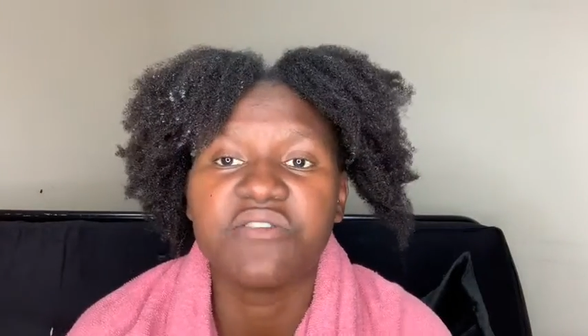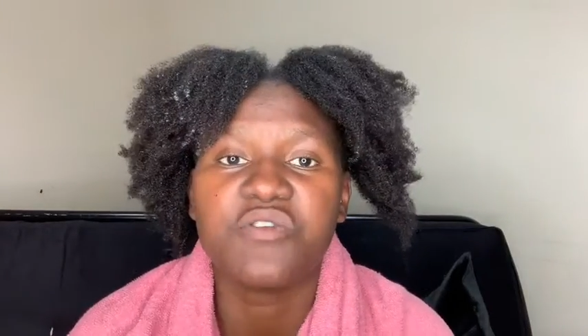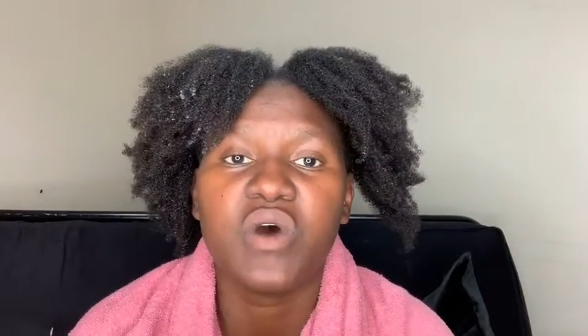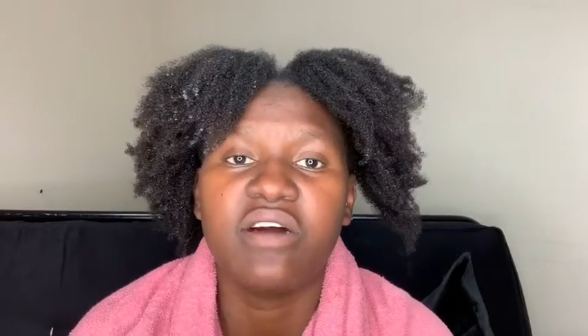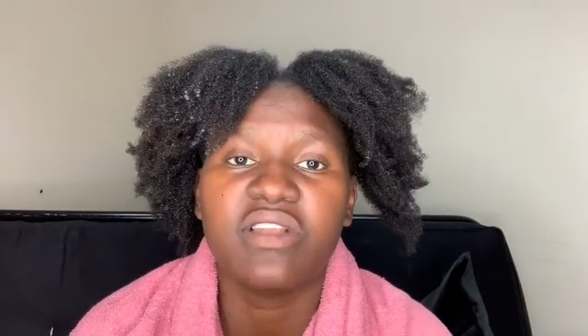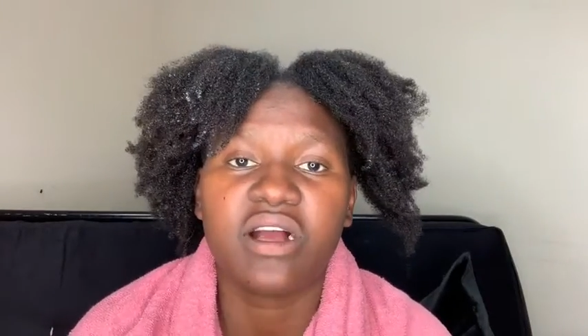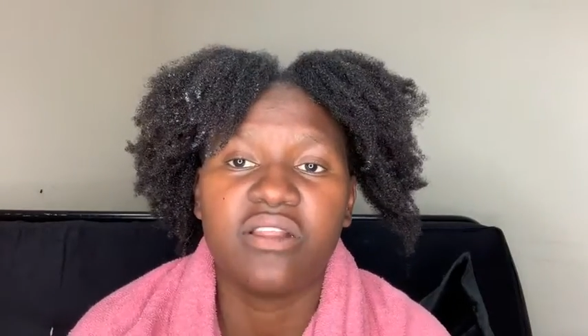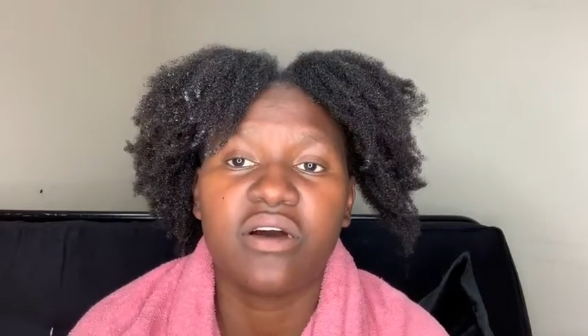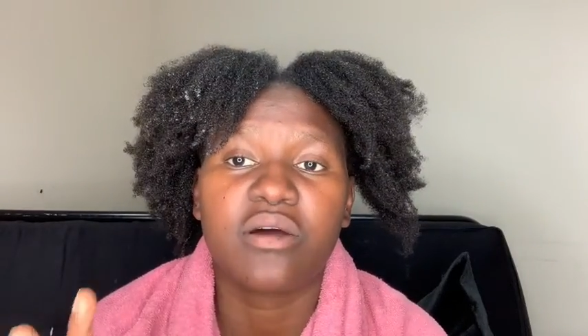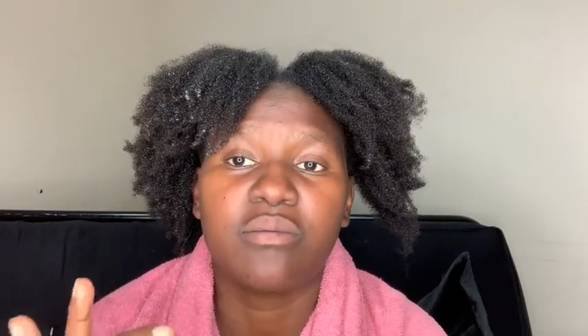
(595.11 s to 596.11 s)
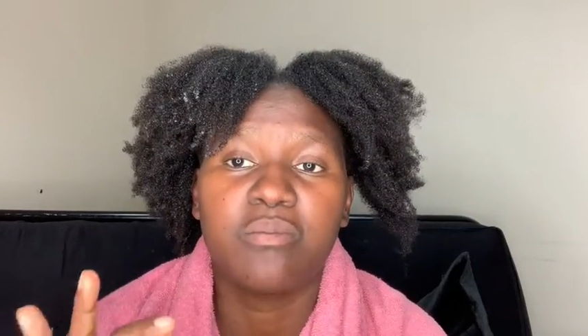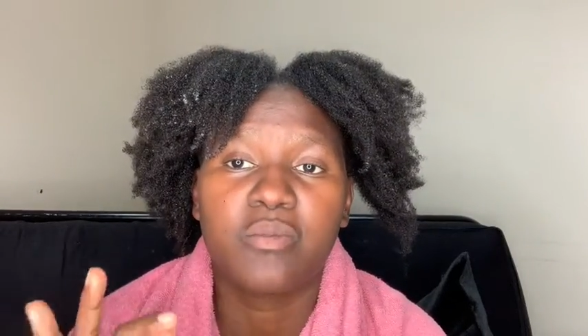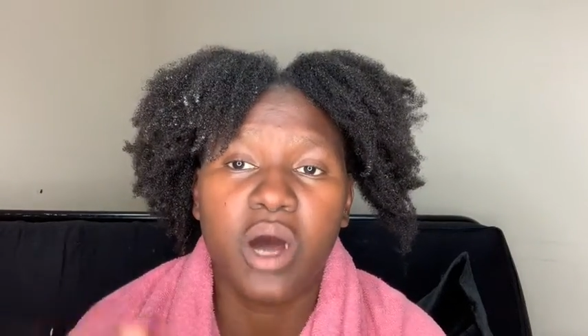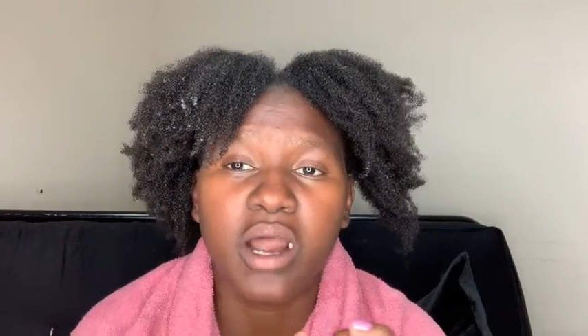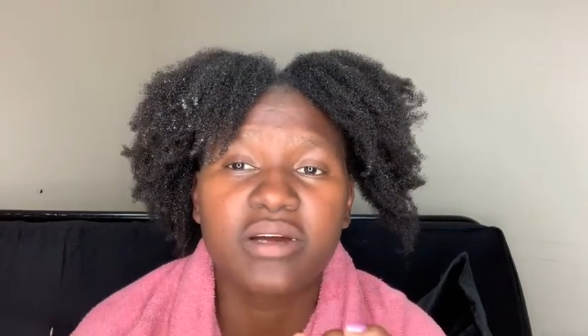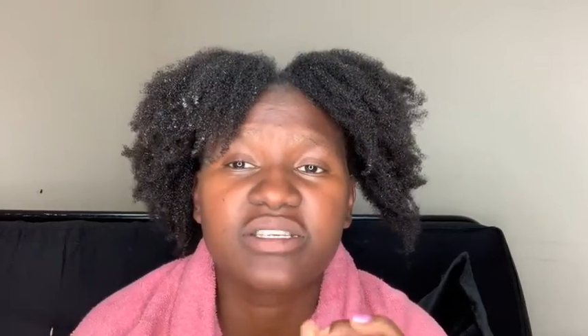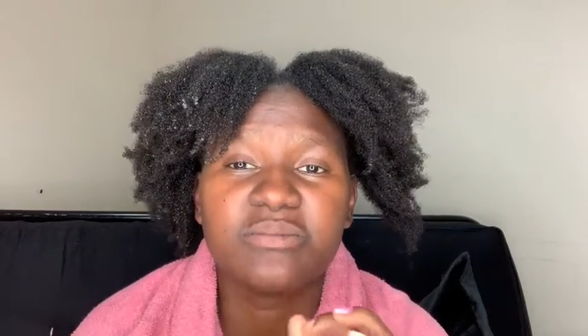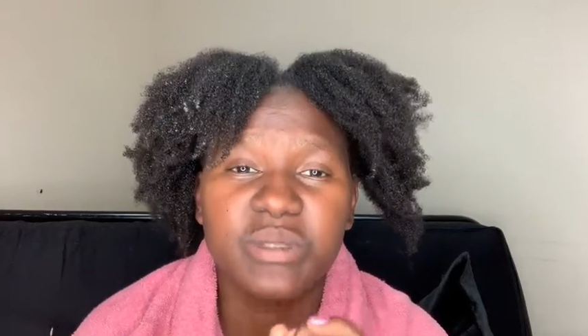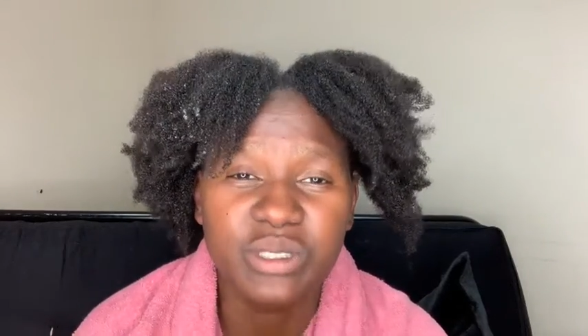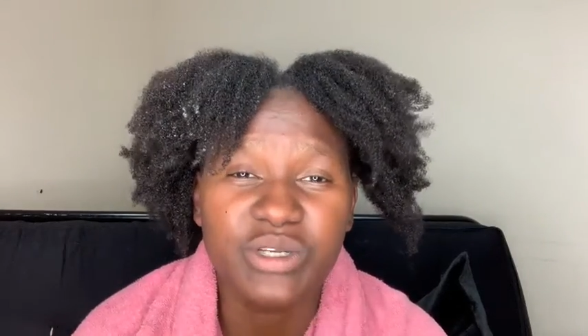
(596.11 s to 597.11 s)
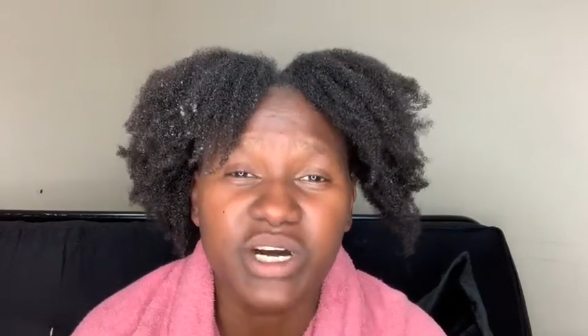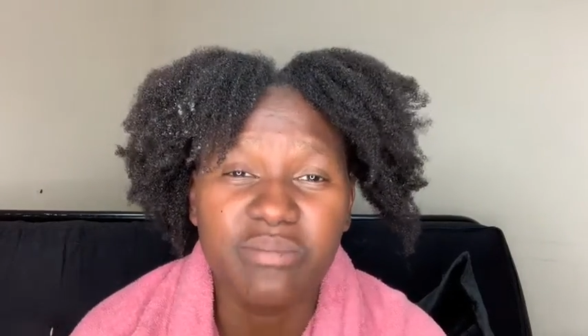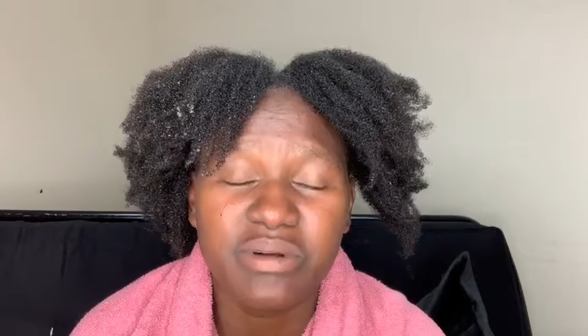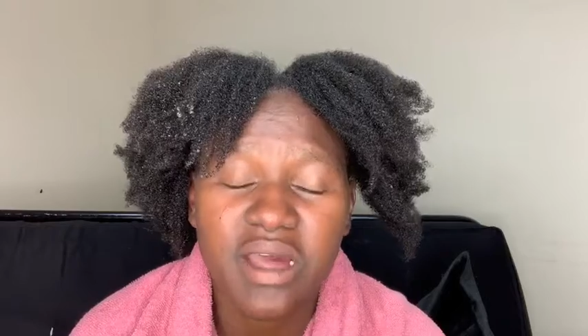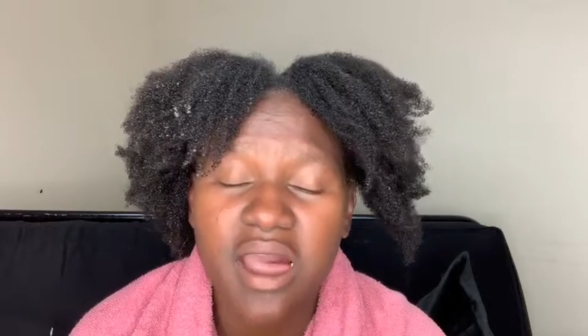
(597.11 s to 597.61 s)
If you have like a lot of product to build up